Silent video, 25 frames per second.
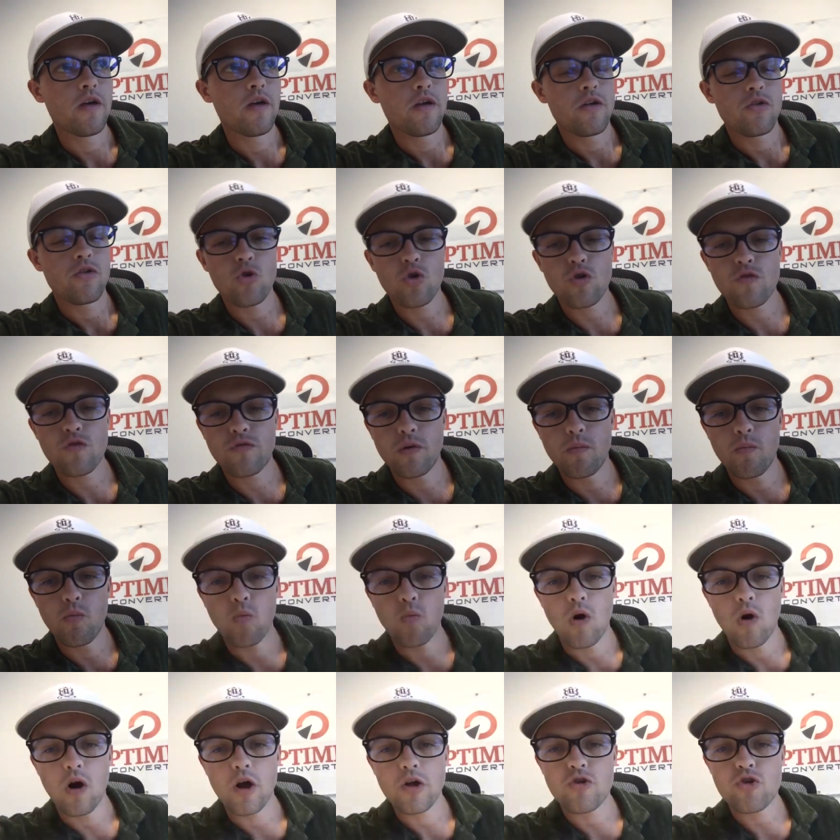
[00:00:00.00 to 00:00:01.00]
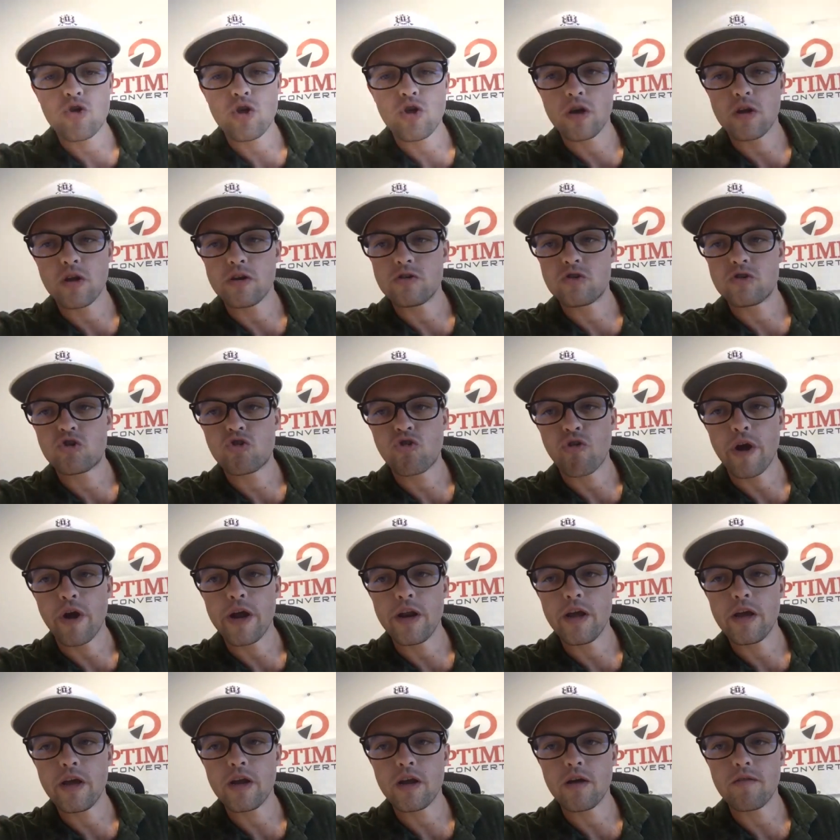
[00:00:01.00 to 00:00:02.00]
just from watching
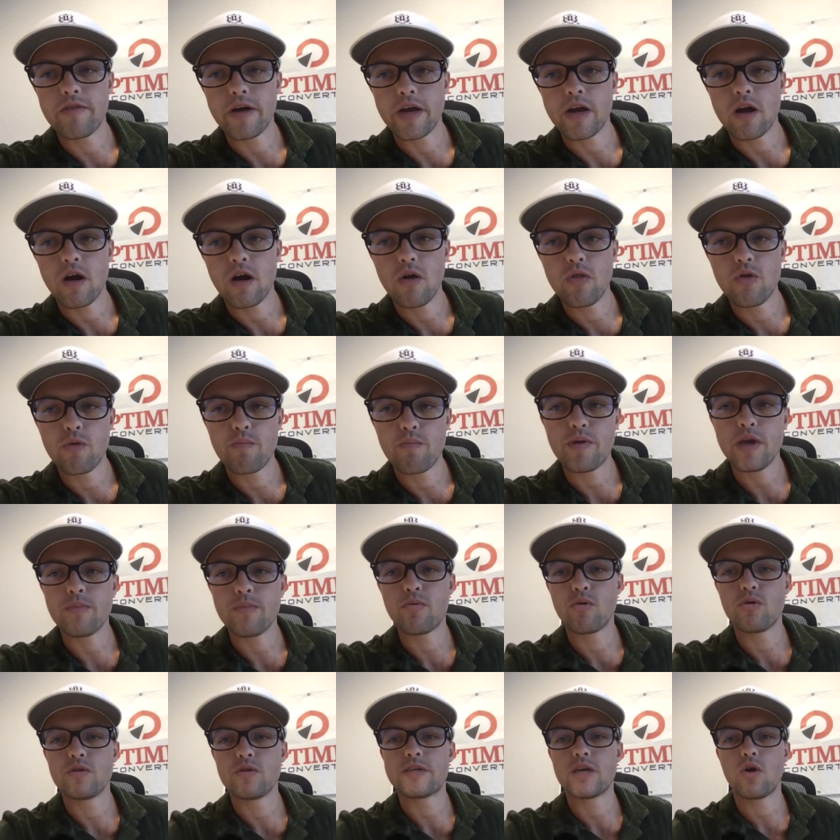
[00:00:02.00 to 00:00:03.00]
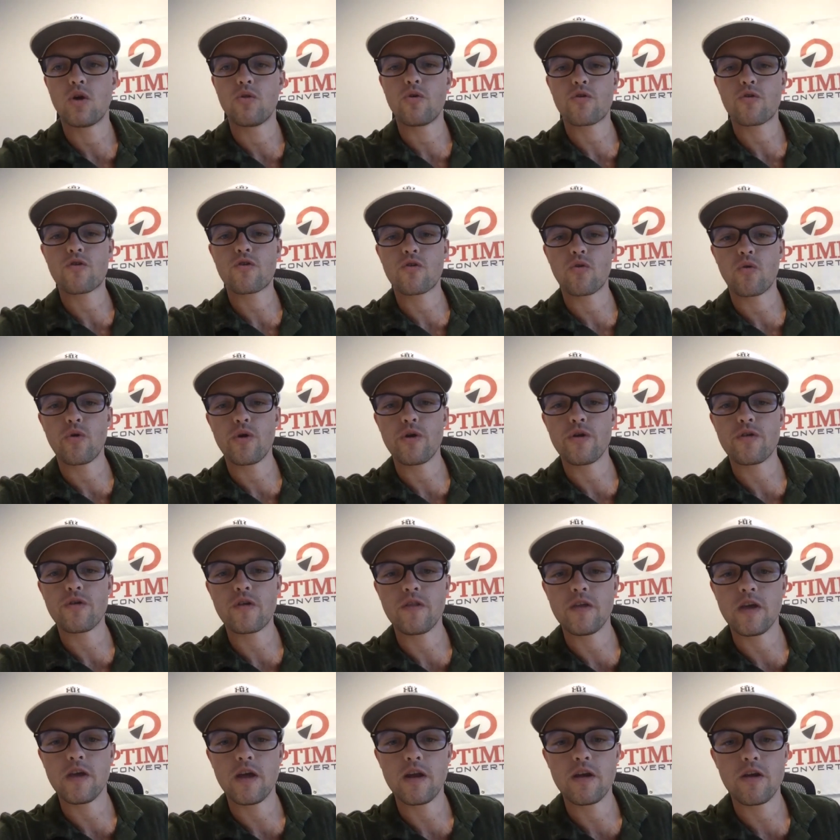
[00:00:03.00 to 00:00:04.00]
training of like other people tell their stories
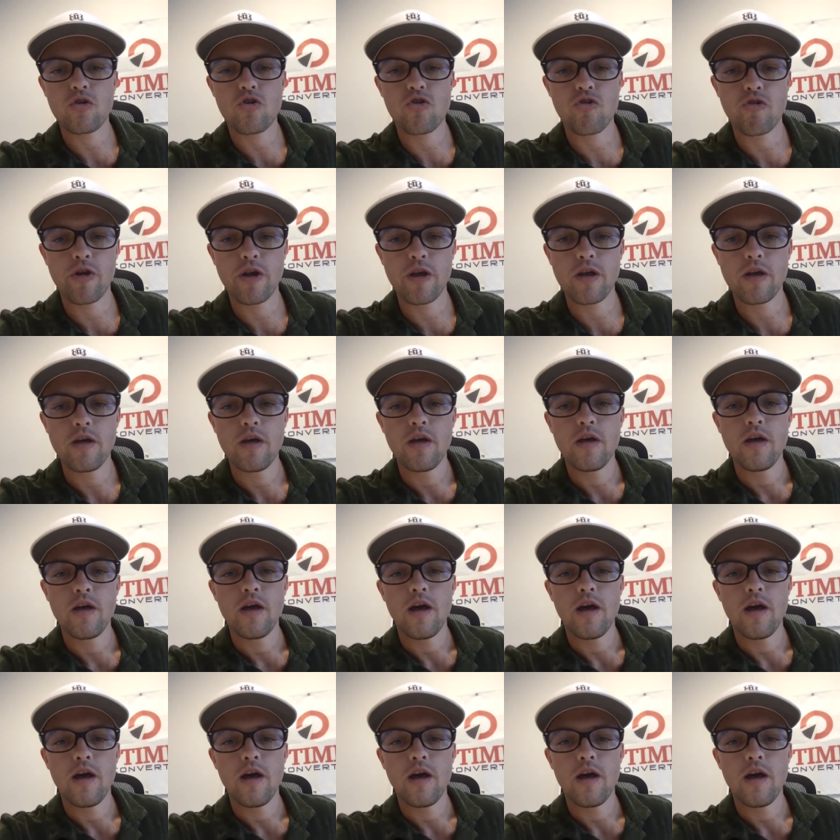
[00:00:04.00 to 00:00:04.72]
in the industry,